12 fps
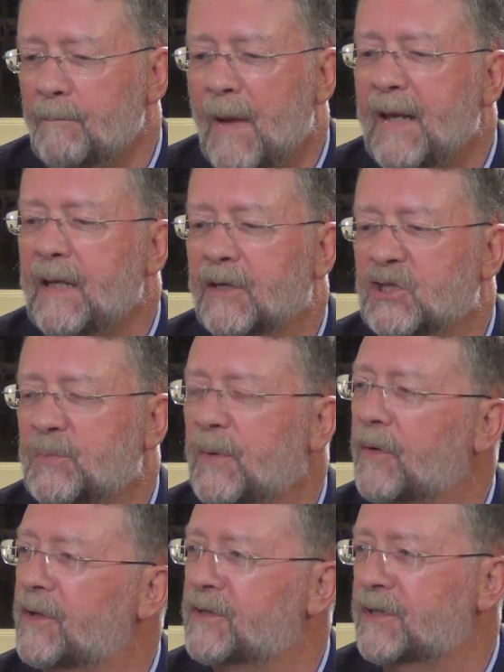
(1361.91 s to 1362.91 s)
many
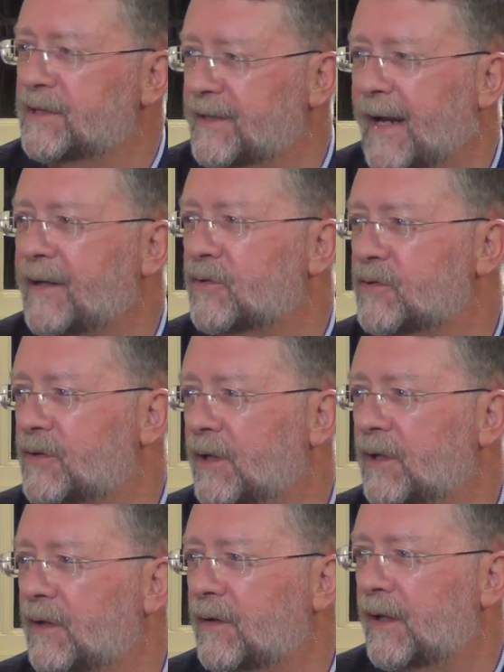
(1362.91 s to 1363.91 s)
experienced designers
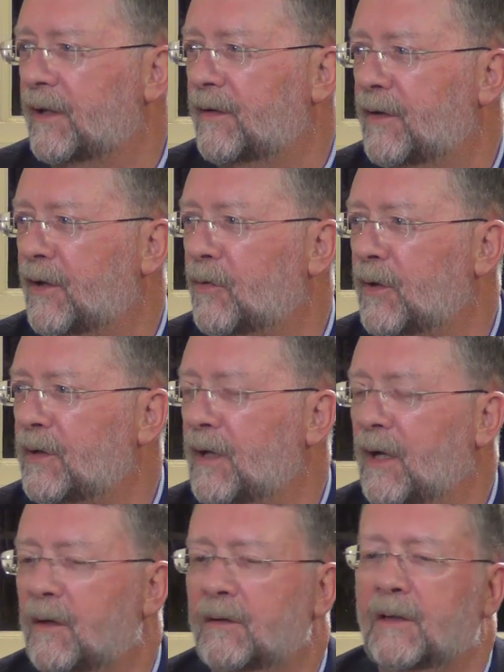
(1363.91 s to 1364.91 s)
that, that, that, are in
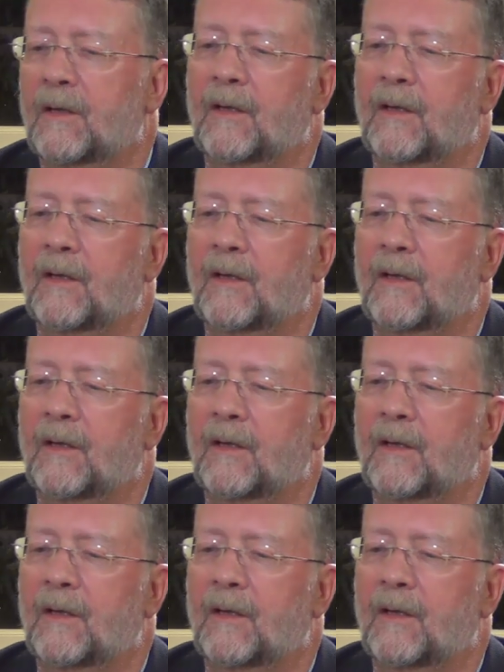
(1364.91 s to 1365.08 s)
there